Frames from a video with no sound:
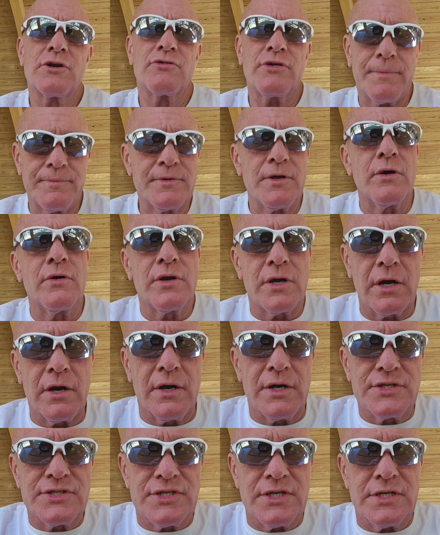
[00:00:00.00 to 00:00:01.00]

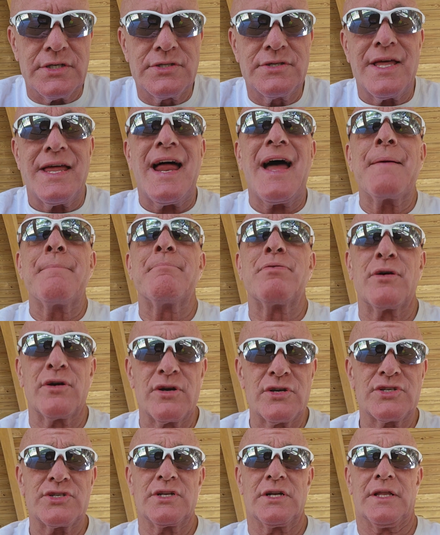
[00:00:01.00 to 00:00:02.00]
cryptocurrencies that I
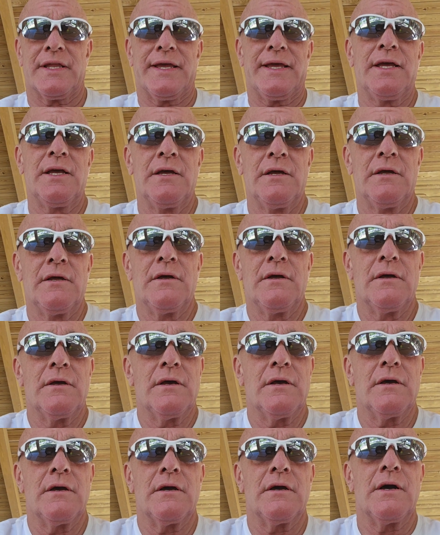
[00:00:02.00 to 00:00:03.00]
personally
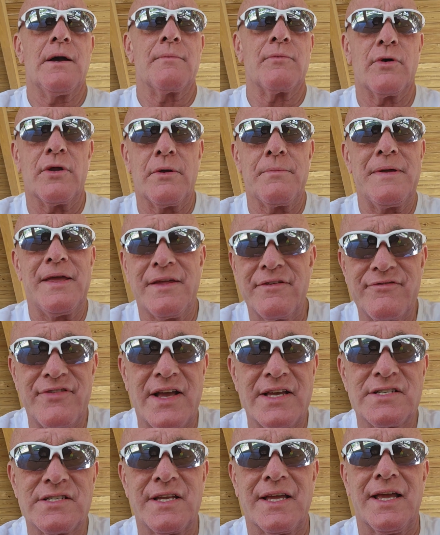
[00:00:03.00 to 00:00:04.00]
am going to be
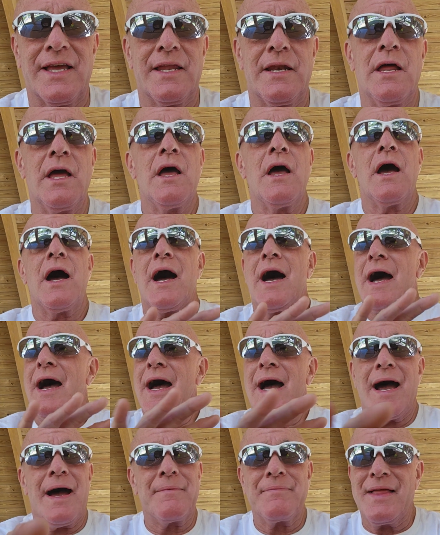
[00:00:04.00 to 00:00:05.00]
investing in.
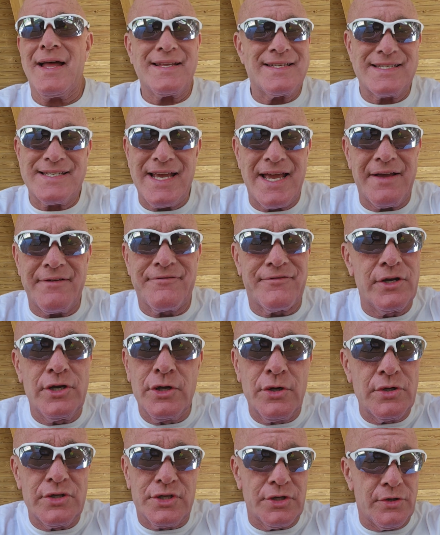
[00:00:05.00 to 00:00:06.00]
I'm not saying for
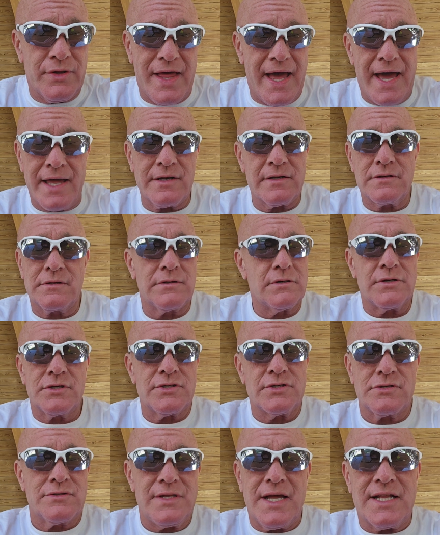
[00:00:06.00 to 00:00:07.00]
you to do that
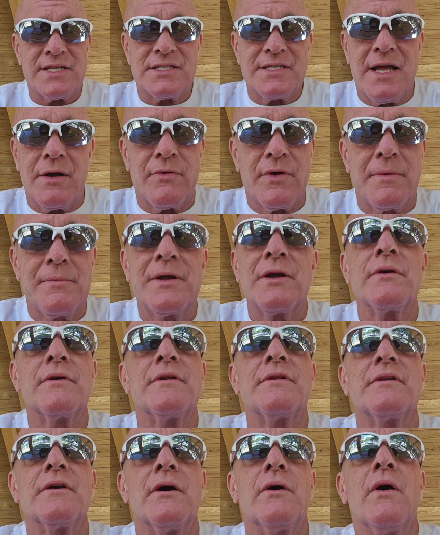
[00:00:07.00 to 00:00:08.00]
because that's not what I'm here
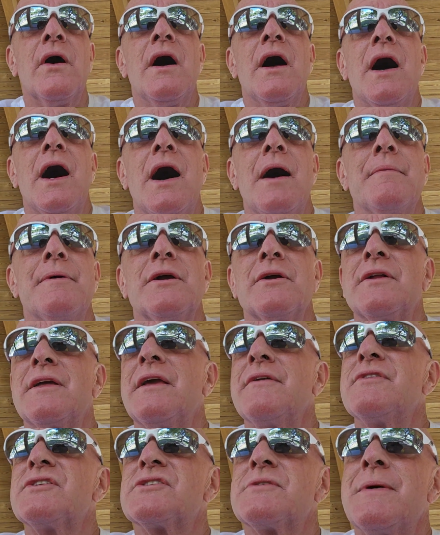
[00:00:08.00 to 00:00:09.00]
to do. I'm here to
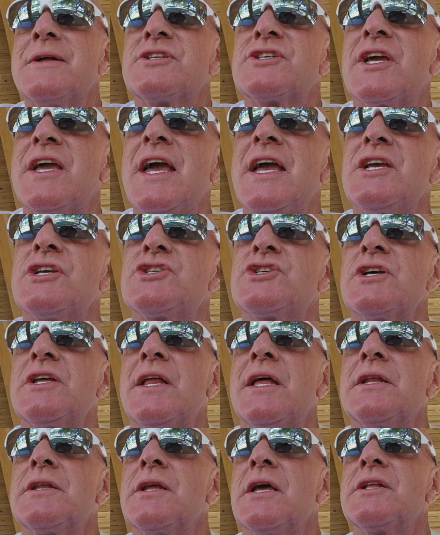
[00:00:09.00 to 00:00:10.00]
give you some
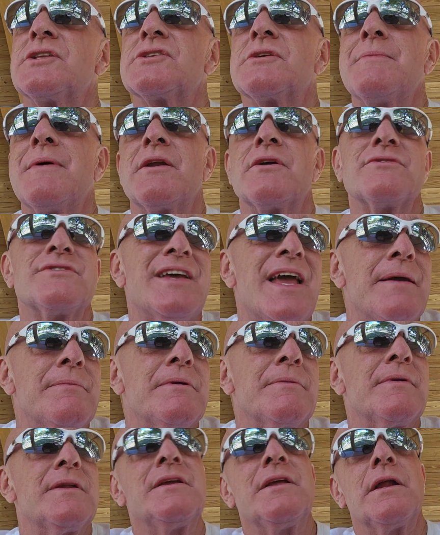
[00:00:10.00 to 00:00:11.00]
education and, and some
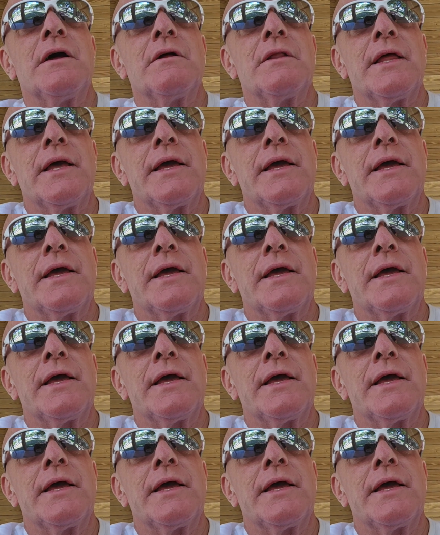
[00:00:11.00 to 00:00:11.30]
entertainment, you know,